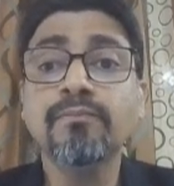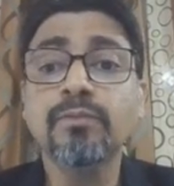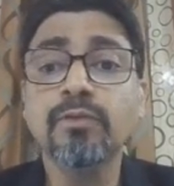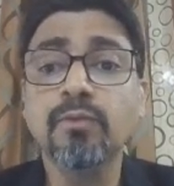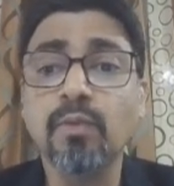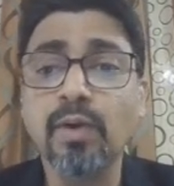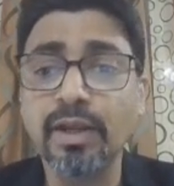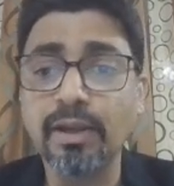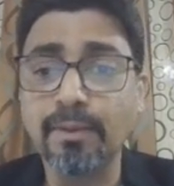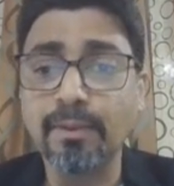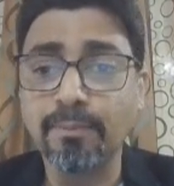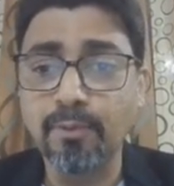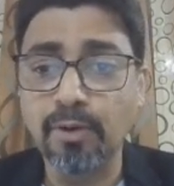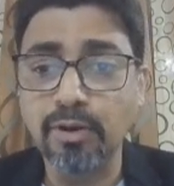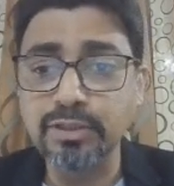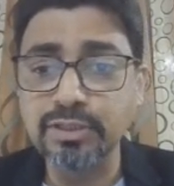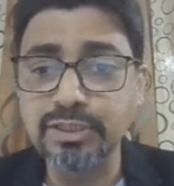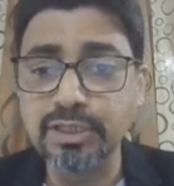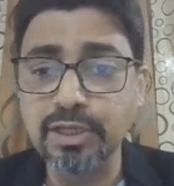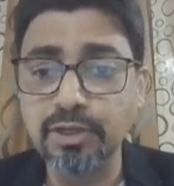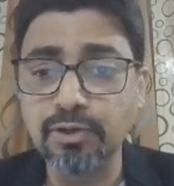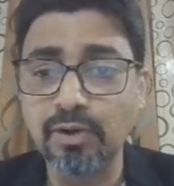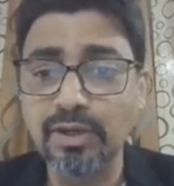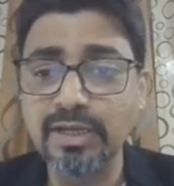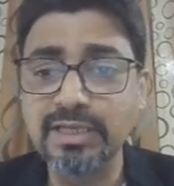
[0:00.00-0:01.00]
1 upon
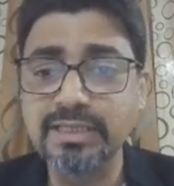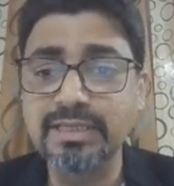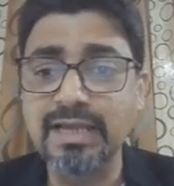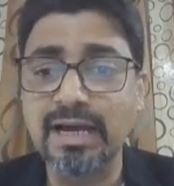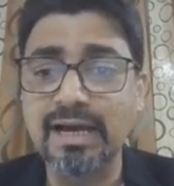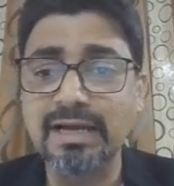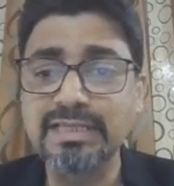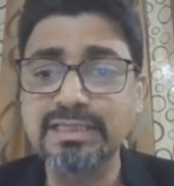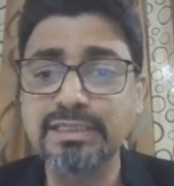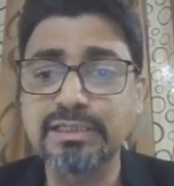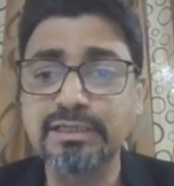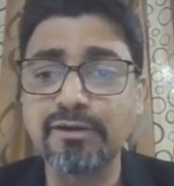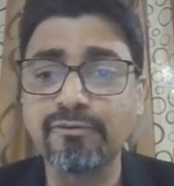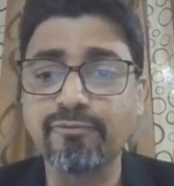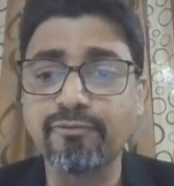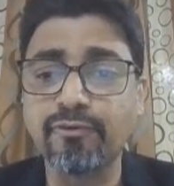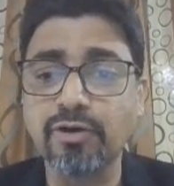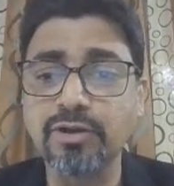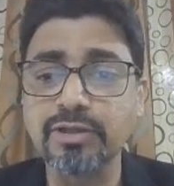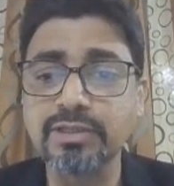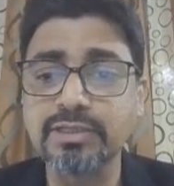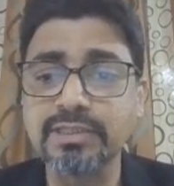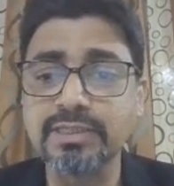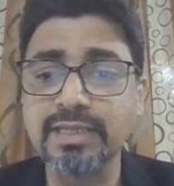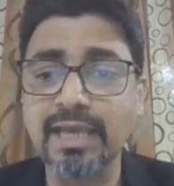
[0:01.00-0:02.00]
0 is the answer
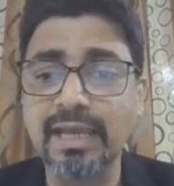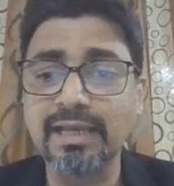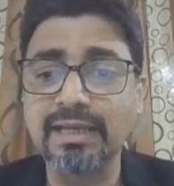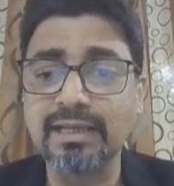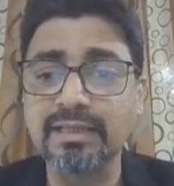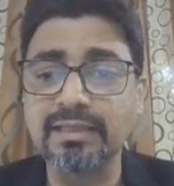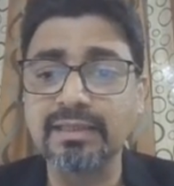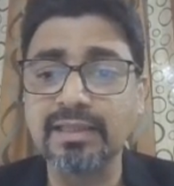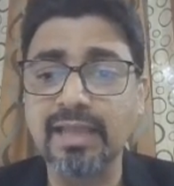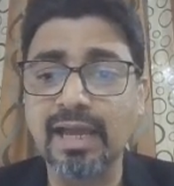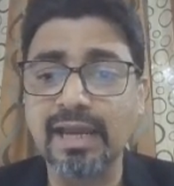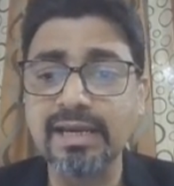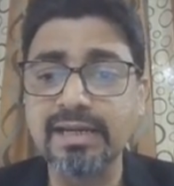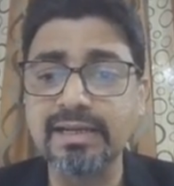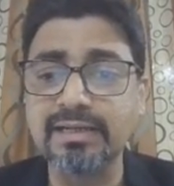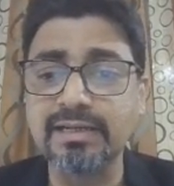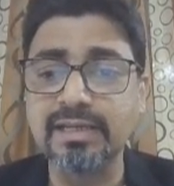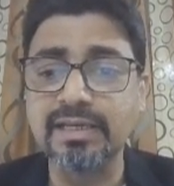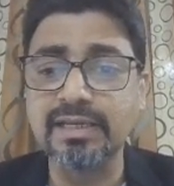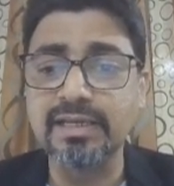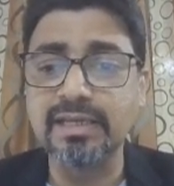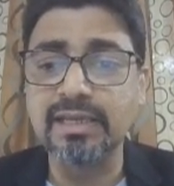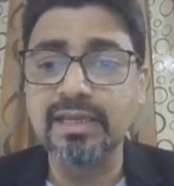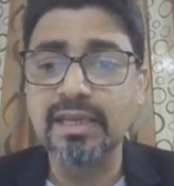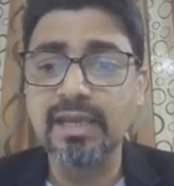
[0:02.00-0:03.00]
for sec
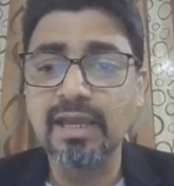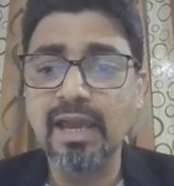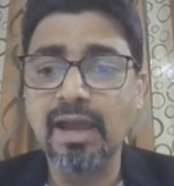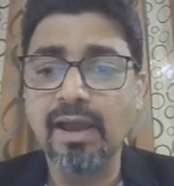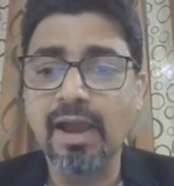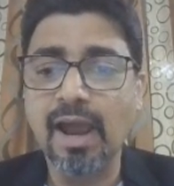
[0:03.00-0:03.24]
90.